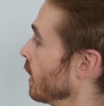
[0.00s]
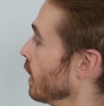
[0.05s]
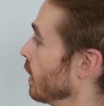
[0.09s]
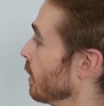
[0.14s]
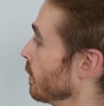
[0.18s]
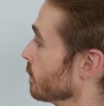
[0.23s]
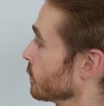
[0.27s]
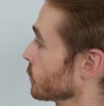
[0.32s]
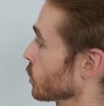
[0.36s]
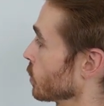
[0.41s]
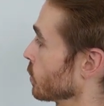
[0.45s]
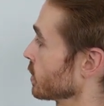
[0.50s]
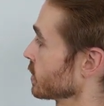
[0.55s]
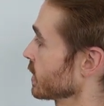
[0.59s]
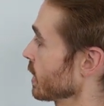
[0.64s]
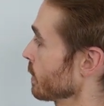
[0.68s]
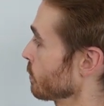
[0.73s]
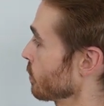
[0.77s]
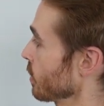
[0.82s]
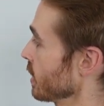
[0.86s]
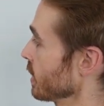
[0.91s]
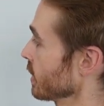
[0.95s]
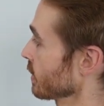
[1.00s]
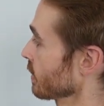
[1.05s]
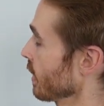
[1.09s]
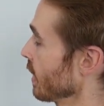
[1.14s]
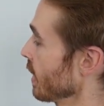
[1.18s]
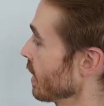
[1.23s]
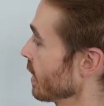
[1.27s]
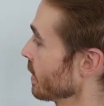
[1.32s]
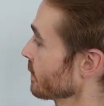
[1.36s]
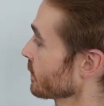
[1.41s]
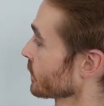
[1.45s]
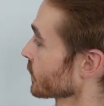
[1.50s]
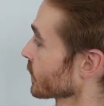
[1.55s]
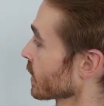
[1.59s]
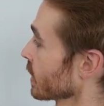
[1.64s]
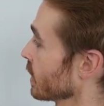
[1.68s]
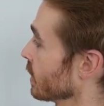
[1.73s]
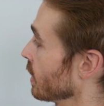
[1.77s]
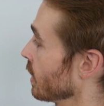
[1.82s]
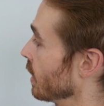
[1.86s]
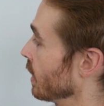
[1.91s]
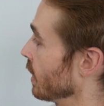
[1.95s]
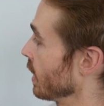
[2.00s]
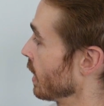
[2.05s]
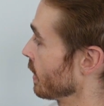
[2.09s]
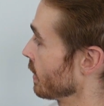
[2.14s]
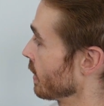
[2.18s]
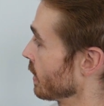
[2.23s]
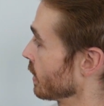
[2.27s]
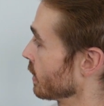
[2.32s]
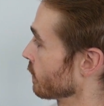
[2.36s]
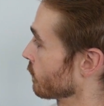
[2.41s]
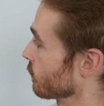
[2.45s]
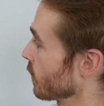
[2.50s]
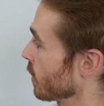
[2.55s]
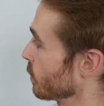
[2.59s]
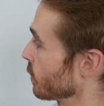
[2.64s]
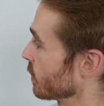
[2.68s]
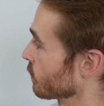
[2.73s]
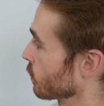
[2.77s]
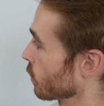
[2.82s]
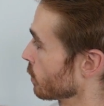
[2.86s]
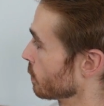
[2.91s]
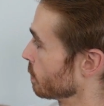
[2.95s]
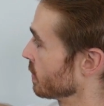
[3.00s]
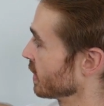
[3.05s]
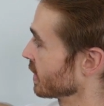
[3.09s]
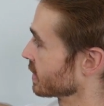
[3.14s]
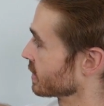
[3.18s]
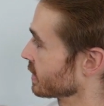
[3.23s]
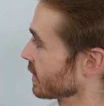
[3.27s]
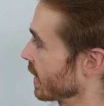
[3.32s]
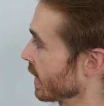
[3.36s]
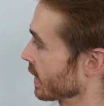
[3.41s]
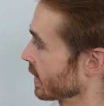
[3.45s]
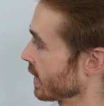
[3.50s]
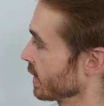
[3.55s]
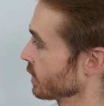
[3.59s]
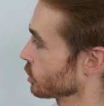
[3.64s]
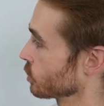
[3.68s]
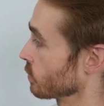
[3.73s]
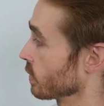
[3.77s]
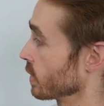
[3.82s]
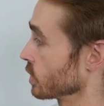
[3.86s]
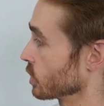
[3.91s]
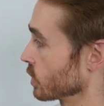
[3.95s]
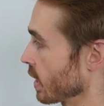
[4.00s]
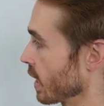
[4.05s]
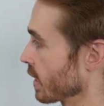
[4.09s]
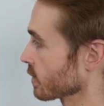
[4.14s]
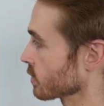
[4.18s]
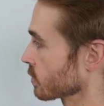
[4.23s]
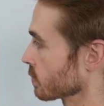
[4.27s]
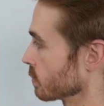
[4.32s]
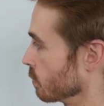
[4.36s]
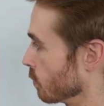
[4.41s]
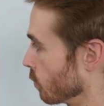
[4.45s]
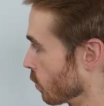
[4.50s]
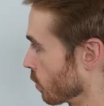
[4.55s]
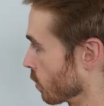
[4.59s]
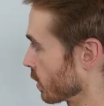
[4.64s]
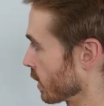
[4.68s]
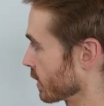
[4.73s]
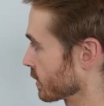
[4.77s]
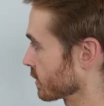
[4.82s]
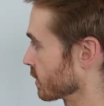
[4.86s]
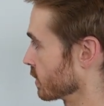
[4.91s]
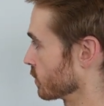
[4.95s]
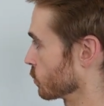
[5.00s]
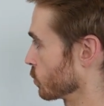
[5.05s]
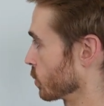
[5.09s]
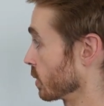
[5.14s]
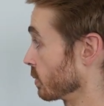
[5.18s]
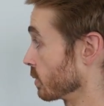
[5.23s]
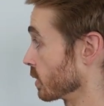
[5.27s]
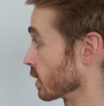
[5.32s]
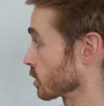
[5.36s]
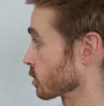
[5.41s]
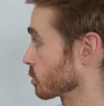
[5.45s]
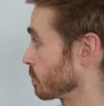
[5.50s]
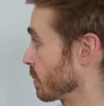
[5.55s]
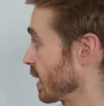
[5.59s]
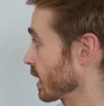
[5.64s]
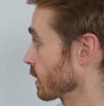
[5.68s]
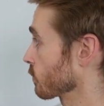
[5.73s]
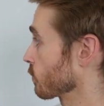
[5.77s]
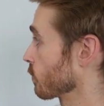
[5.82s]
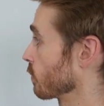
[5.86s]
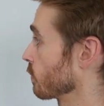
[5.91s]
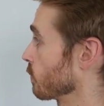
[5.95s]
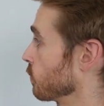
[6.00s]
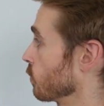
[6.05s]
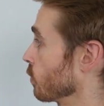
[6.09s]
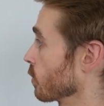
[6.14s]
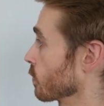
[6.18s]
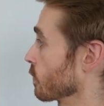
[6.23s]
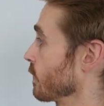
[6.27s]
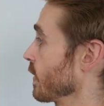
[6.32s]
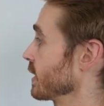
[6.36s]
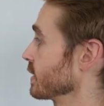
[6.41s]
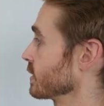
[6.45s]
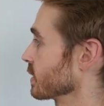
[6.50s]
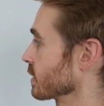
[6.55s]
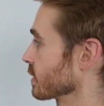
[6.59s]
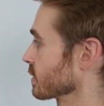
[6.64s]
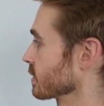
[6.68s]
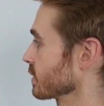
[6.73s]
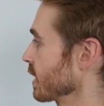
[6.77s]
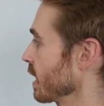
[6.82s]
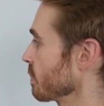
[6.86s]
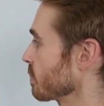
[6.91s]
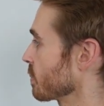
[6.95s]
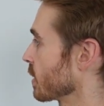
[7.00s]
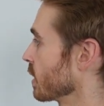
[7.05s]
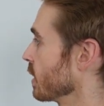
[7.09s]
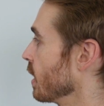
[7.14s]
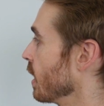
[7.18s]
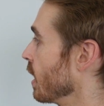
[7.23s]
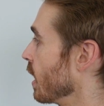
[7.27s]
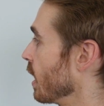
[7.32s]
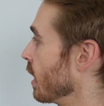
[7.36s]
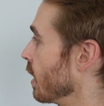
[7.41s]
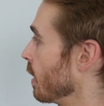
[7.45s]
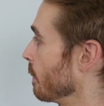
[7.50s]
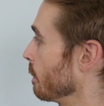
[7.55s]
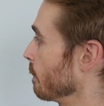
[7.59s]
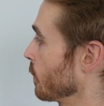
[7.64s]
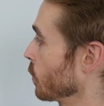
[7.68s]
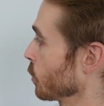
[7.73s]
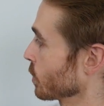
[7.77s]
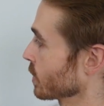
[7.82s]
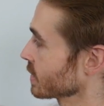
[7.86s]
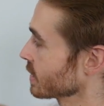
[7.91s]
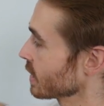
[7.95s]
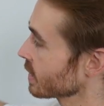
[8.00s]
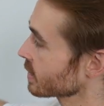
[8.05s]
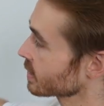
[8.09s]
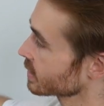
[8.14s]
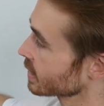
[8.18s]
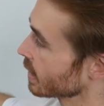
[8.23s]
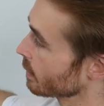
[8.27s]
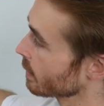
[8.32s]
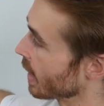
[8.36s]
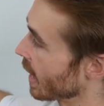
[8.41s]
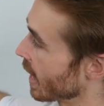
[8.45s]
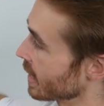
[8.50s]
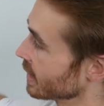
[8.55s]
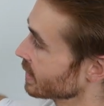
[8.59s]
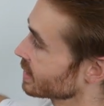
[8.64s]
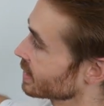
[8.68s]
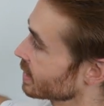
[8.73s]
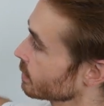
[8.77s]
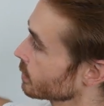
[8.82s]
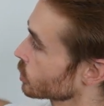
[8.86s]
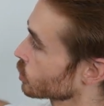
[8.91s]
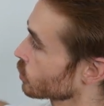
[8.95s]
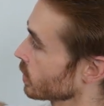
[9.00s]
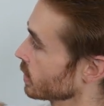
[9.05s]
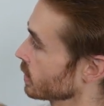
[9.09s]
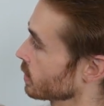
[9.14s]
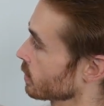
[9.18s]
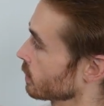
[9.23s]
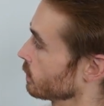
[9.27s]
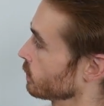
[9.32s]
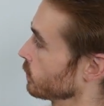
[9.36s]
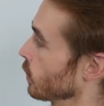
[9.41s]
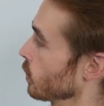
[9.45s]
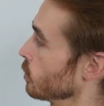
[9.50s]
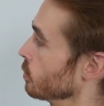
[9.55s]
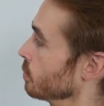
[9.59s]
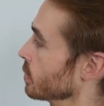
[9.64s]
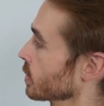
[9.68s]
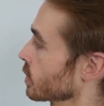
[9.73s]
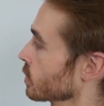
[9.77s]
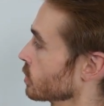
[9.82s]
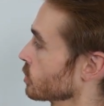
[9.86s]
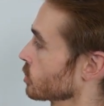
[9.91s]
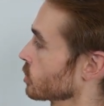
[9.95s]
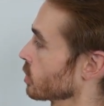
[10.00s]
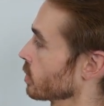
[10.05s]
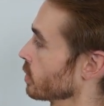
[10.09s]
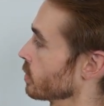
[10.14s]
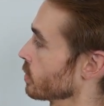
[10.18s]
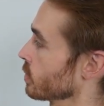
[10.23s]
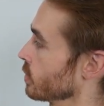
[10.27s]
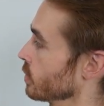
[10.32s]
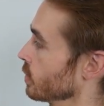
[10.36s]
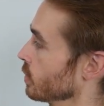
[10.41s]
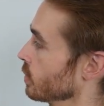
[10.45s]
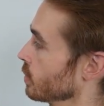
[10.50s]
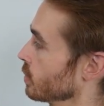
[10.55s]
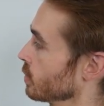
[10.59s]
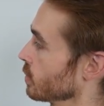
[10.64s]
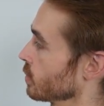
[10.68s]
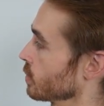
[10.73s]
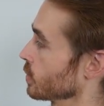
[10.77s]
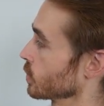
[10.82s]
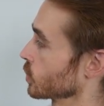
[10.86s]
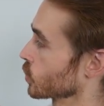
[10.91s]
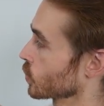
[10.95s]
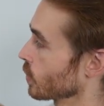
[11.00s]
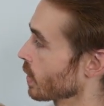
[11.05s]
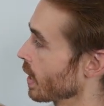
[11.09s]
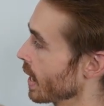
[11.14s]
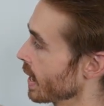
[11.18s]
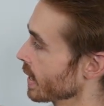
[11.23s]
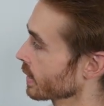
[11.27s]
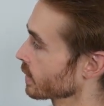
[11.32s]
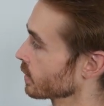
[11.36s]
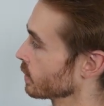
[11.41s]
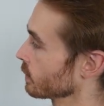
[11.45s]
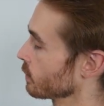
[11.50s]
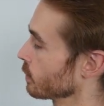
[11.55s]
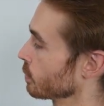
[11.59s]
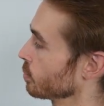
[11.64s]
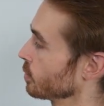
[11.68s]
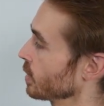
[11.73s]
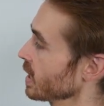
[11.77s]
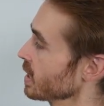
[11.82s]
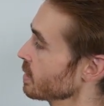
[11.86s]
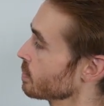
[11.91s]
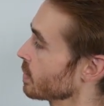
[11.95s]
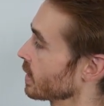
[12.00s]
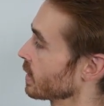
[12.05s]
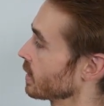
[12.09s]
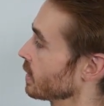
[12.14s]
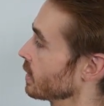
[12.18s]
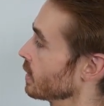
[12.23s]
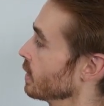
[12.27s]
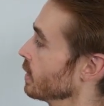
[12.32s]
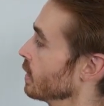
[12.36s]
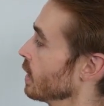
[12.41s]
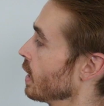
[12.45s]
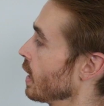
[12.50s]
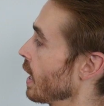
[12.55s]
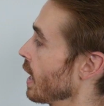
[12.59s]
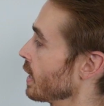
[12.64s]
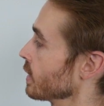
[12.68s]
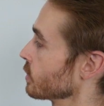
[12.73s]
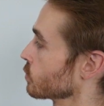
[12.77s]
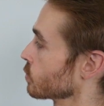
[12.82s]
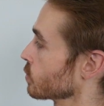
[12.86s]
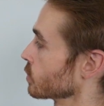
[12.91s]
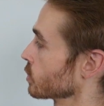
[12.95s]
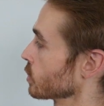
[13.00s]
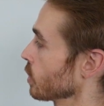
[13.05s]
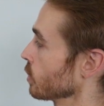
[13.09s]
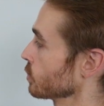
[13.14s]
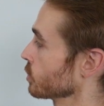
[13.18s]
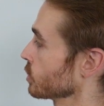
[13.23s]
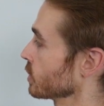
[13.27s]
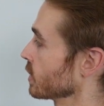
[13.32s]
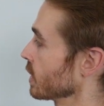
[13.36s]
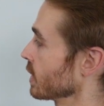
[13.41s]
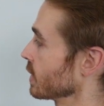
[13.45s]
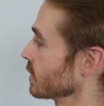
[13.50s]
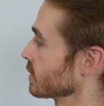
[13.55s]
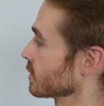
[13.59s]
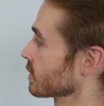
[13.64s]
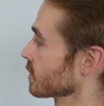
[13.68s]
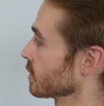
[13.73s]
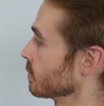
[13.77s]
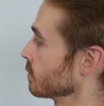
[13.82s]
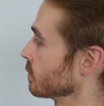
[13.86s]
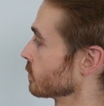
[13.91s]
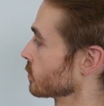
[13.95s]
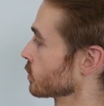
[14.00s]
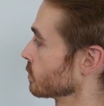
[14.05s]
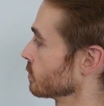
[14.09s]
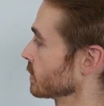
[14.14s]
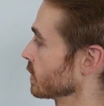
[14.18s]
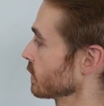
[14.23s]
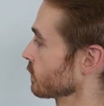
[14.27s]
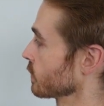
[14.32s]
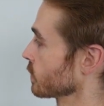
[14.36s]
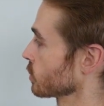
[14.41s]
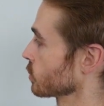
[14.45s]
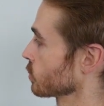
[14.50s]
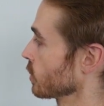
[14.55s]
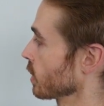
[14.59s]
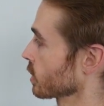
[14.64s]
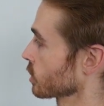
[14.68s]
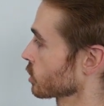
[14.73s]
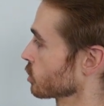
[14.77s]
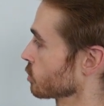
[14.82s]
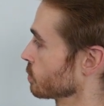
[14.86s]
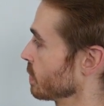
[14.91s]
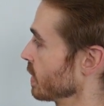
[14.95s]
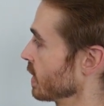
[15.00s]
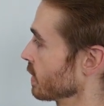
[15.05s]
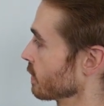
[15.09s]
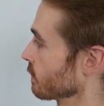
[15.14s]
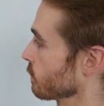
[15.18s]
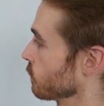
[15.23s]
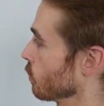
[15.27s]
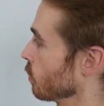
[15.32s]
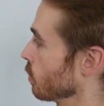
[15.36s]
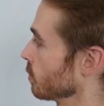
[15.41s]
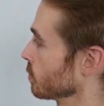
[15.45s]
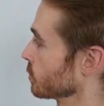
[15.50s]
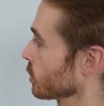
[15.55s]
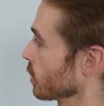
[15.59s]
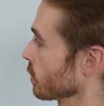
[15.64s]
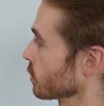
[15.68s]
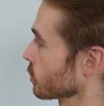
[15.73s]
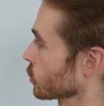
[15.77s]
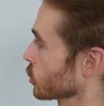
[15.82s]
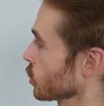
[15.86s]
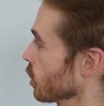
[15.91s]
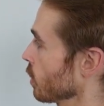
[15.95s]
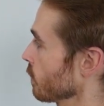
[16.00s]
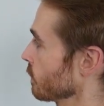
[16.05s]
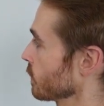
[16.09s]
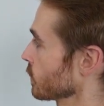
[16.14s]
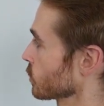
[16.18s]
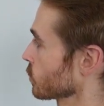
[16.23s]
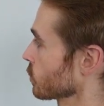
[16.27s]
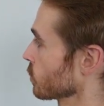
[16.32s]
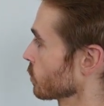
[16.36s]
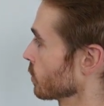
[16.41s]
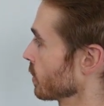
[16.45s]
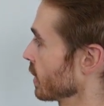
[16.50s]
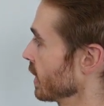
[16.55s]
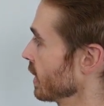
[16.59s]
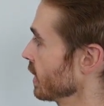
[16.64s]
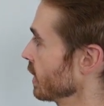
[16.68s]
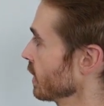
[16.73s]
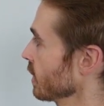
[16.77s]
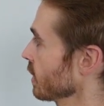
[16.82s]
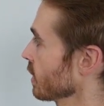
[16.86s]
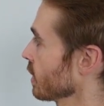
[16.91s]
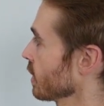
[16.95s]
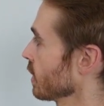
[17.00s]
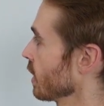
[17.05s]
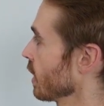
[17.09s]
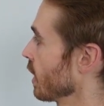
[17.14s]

Um, so we're separating there. Uh, and then in the front, we've got a big stagnation region. That's more or less as we would expect for a forward-facing step. Um, but we can see there's some asymmetry to the flow because the, the, the, triangle of the play button has resulted in some, some different structures being formed on the surface through here.